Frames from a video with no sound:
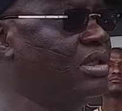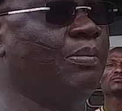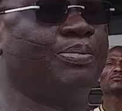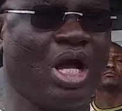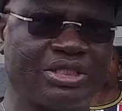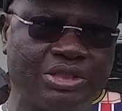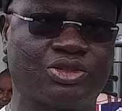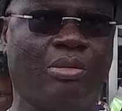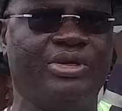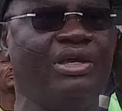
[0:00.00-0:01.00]
They brought in
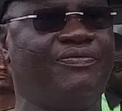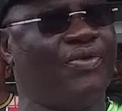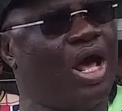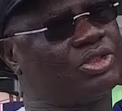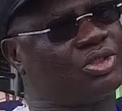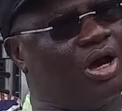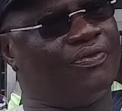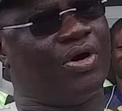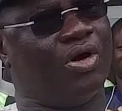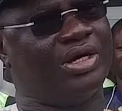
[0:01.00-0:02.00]
some influx
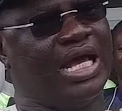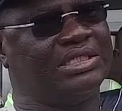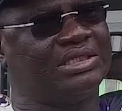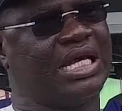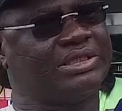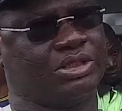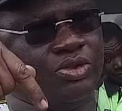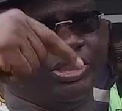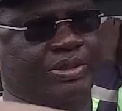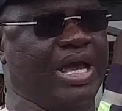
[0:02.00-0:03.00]
of unregistered
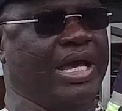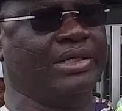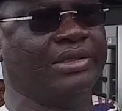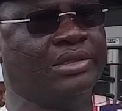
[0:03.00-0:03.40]
security men,